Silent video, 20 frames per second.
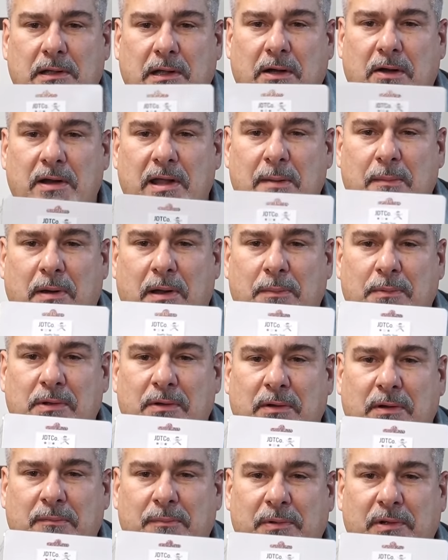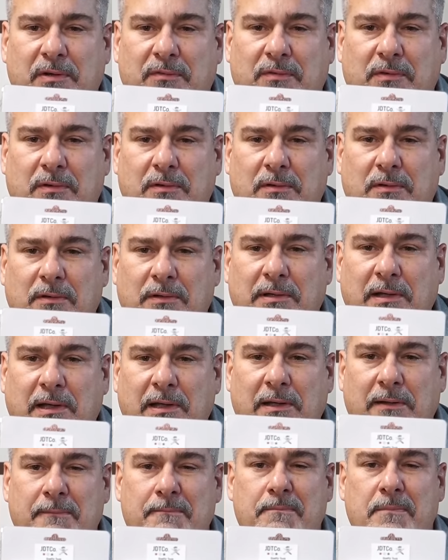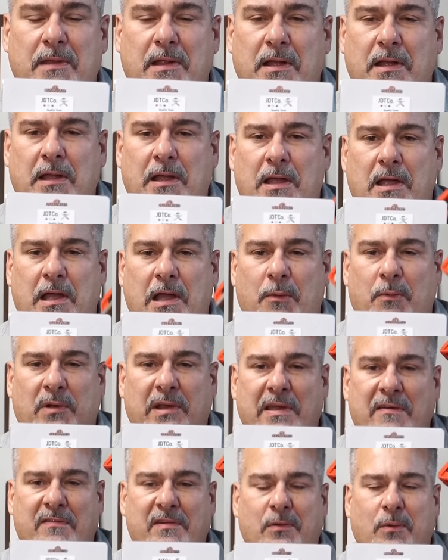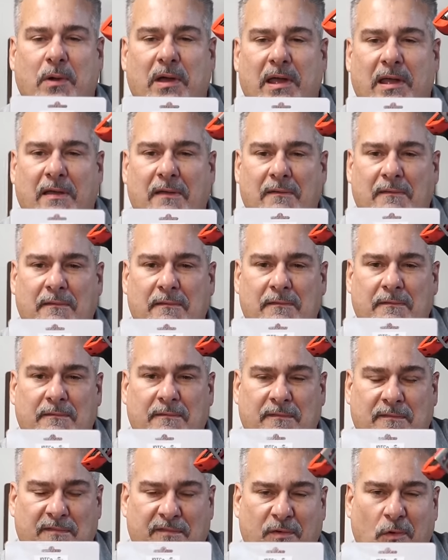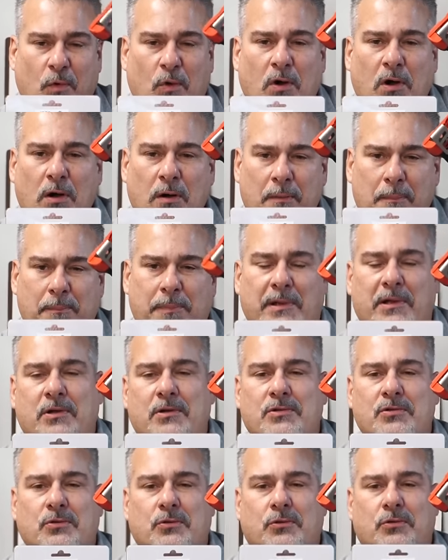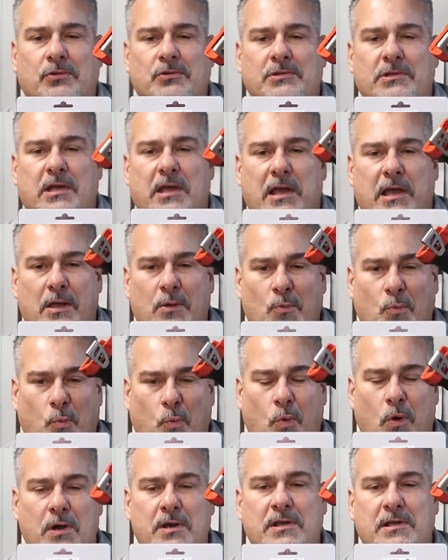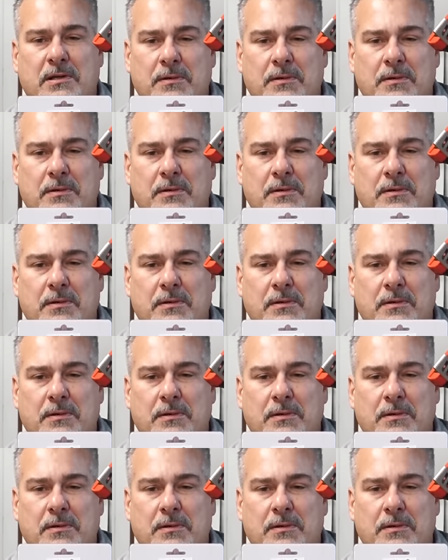our name on them, too. They're beautiful, okay? And we're giving away 4 beer tools and 1